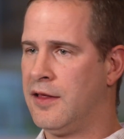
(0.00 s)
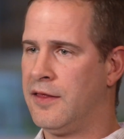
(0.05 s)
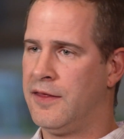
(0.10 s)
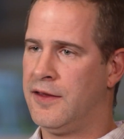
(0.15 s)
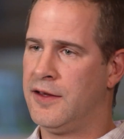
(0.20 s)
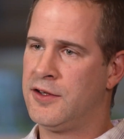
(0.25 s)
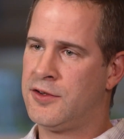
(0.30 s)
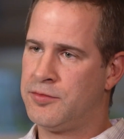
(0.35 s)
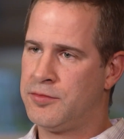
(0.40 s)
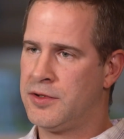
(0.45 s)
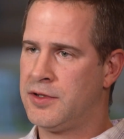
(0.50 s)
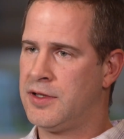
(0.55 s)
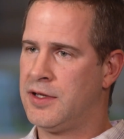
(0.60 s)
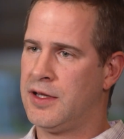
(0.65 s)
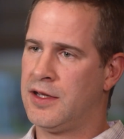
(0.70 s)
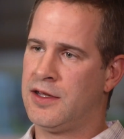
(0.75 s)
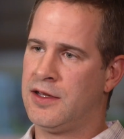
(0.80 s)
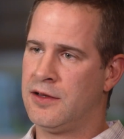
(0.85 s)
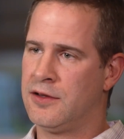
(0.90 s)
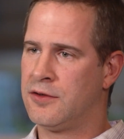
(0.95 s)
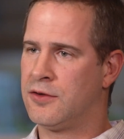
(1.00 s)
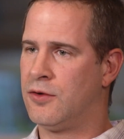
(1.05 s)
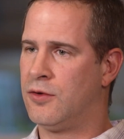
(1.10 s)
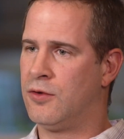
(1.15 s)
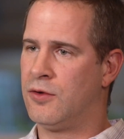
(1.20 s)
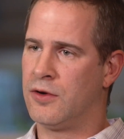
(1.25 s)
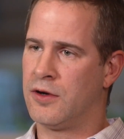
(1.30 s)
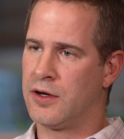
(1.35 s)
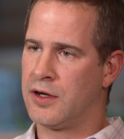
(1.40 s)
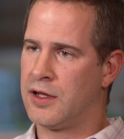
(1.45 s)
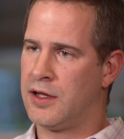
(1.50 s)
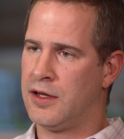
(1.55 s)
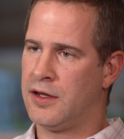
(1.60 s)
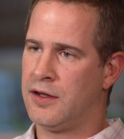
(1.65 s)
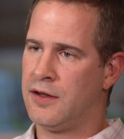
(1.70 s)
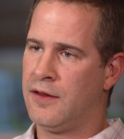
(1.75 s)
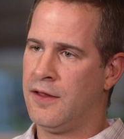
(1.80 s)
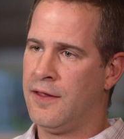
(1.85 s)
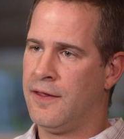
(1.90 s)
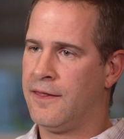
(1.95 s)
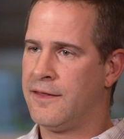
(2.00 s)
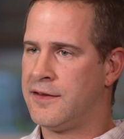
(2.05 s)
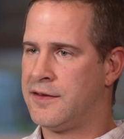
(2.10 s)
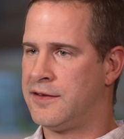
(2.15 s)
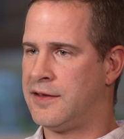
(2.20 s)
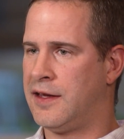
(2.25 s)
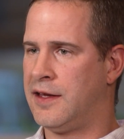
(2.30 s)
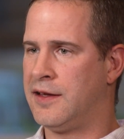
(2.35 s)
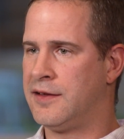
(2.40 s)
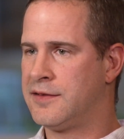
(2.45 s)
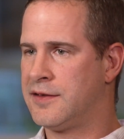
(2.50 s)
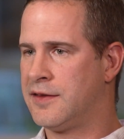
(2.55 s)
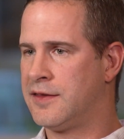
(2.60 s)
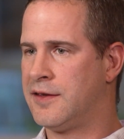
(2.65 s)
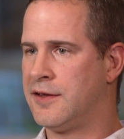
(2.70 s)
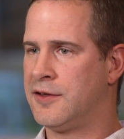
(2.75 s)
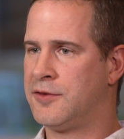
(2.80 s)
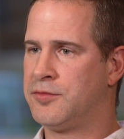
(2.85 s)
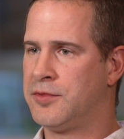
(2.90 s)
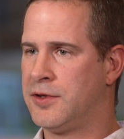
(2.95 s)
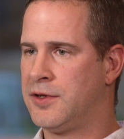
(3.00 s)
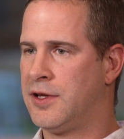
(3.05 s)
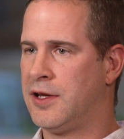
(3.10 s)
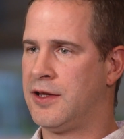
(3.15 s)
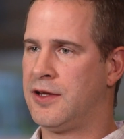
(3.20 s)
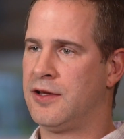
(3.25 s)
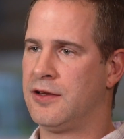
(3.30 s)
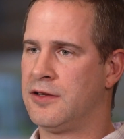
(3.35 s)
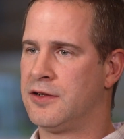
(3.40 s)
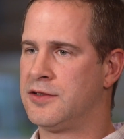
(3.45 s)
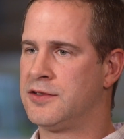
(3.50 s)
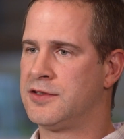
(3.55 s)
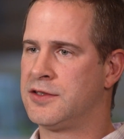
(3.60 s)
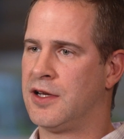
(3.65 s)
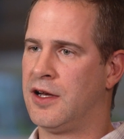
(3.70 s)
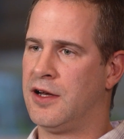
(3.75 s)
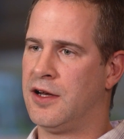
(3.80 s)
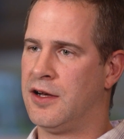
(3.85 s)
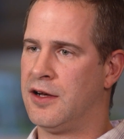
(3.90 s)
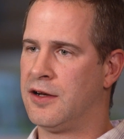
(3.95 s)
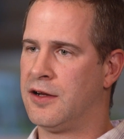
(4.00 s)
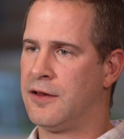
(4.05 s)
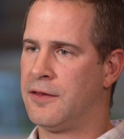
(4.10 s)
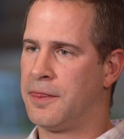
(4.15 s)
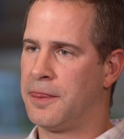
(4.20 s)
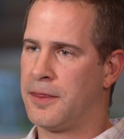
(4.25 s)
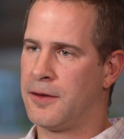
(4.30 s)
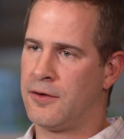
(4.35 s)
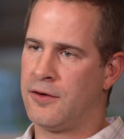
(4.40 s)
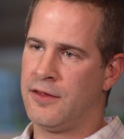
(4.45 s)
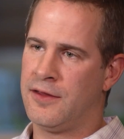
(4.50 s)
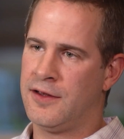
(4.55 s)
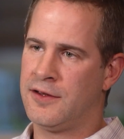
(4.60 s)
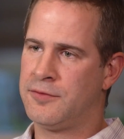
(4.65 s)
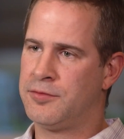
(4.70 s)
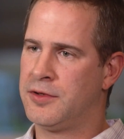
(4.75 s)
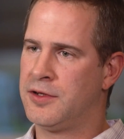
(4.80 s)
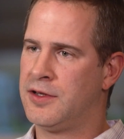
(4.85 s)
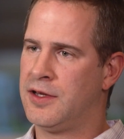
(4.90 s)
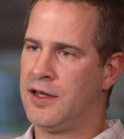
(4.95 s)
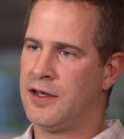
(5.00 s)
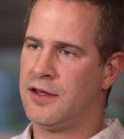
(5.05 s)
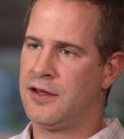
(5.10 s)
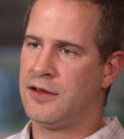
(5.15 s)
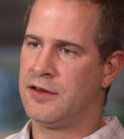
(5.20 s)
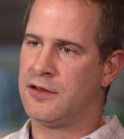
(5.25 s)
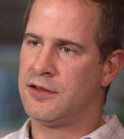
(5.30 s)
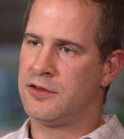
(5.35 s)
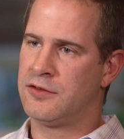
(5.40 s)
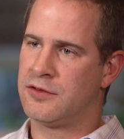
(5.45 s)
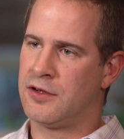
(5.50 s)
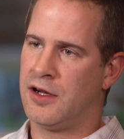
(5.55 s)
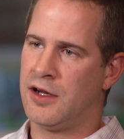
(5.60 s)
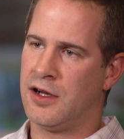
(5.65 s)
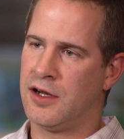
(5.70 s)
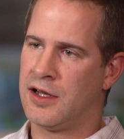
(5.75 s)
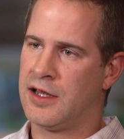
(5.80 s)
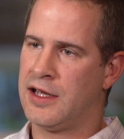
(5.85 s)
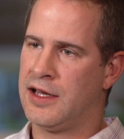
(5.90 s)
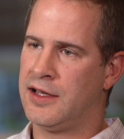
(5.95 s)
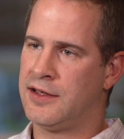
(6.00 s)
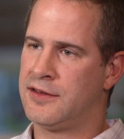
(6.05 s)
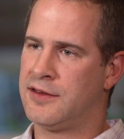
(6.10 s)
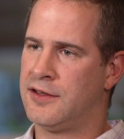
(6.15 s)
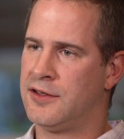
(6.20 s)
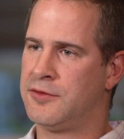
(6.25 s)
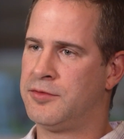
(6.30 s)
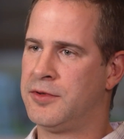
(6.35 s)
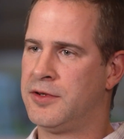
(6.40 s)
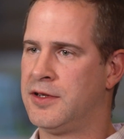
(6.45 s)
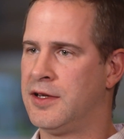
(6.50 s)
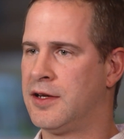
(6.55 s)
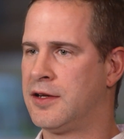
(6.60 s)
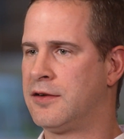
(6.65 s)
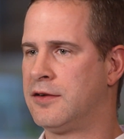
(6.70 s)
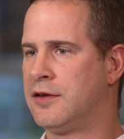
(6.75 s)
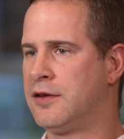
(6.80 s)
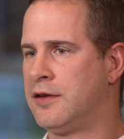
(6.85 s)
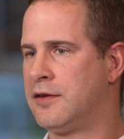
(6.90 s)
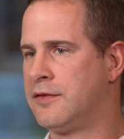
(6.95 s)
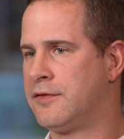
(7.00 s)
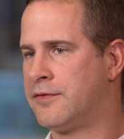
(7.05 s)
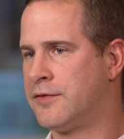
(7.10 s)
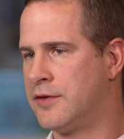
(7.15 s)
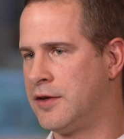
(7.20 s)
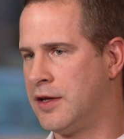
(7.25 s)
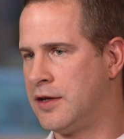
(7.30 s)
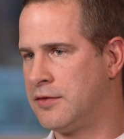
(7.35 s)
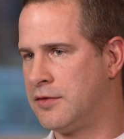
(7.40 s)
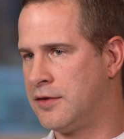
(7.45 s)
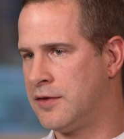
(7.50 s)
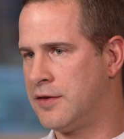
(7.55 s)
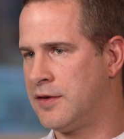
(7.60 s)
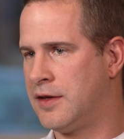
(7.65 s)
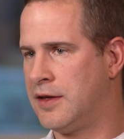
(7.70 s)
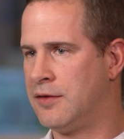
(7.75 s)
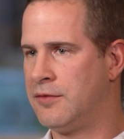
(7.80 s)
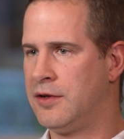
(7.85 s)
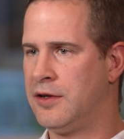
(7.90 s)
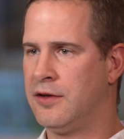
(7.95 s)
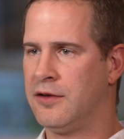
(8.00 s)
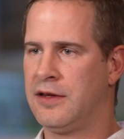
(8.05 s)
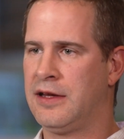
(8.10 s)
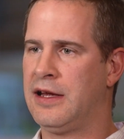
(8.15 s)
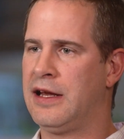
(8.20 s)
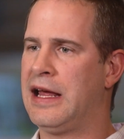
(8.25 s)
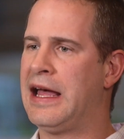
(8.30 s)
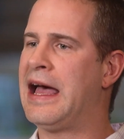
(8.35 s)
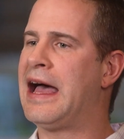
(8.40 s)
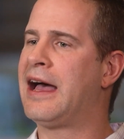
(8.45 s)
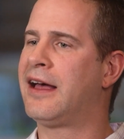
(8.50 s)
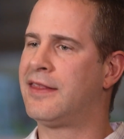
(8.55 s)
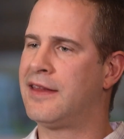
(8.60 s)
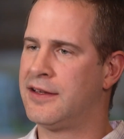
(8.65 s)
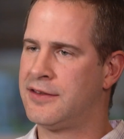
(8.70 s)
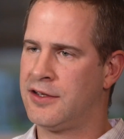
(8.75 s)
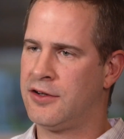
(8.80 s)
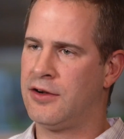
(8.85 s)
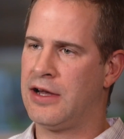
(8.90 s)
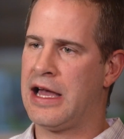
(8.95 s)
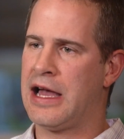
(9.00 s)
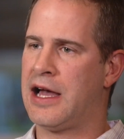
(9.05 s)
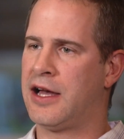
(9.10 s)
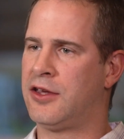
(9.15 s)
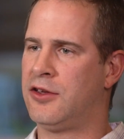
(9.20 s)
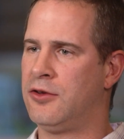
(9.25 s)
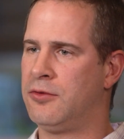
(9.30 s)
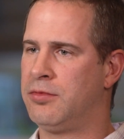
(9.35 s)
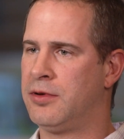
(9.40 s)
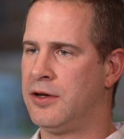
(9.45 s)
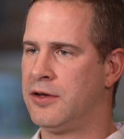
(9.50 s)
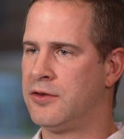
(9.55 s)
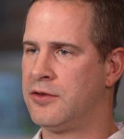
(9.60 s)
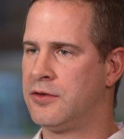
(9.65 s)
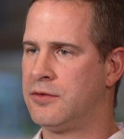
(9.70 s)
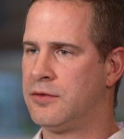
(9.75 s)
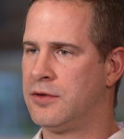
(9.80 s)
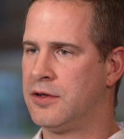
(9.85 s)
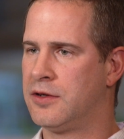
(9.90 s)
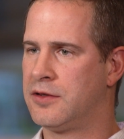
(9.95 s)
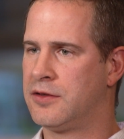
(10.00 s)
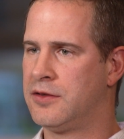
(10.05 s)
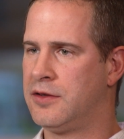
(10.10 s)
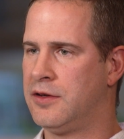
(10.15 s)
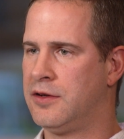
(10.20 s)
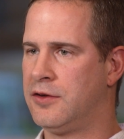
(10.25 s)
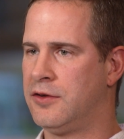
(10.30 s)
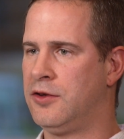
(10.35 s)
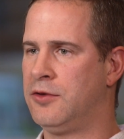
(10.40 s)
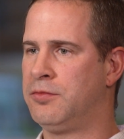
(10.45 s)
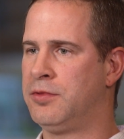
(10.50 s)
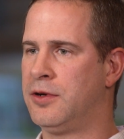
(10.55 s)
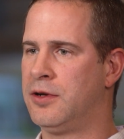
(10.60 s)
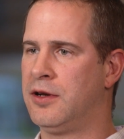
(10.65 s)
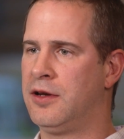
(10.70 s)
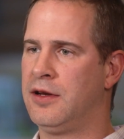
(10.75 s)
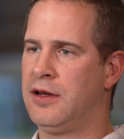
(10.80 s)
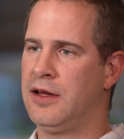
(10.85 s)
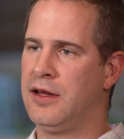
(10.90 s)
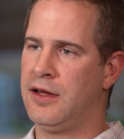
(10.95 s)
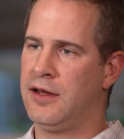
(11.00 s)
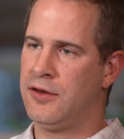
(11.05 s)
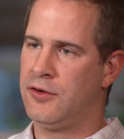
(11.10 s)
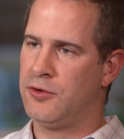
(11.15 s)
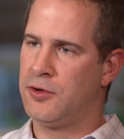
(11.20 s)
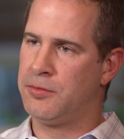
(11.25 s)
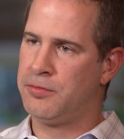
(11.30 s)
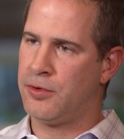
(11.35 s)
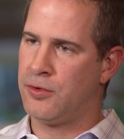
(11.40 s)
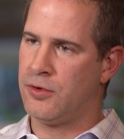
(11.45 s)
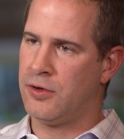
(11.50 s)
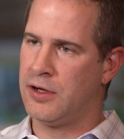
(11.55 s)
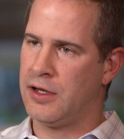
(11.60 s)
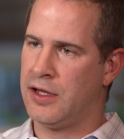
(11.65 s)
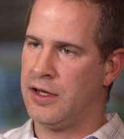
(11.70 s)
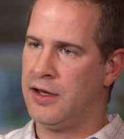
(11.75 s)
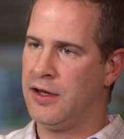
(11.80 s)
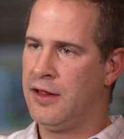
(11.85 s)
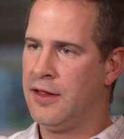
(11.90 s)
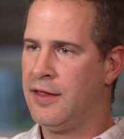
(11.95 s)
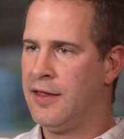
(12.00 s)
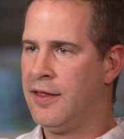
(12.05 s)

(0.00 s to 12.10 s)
this particular organ sings at this particular song, or this particular drug has this particular frequency. And we know that that's how acupuncture works. You put it into a point